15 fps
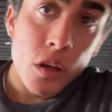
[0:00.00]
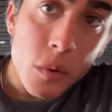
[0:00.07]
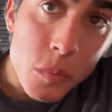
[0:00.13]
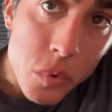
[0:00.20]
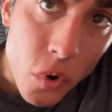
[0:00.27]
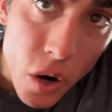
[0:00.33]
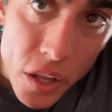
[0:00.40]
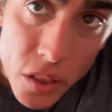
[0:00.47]

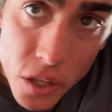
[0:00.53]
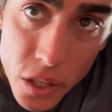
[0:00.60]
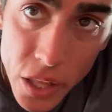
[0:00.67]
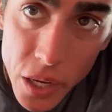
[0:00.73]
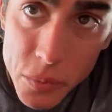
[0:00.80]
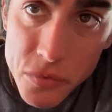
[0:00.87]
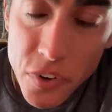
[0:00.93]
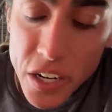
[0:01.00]
Bro, I look like
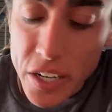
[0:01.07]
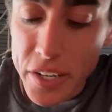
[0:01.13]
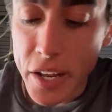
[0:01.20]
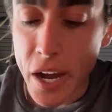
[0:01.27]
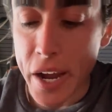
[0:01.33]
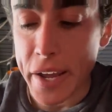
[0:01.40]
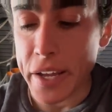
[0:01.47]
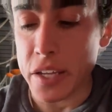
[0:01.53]
I'm fucking
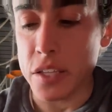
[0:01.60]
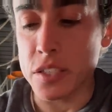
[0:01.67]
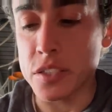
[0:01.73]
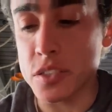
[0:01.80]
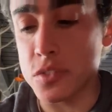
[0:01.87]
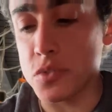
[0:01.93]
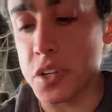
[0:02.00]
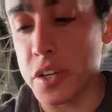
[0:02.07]
dying. This
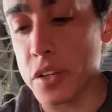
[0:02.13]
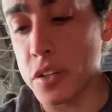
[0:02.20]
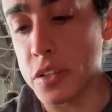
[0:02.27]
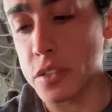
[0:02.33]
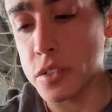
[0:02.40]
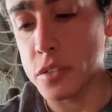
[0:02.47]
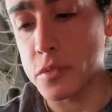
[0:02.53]
is ridiculous.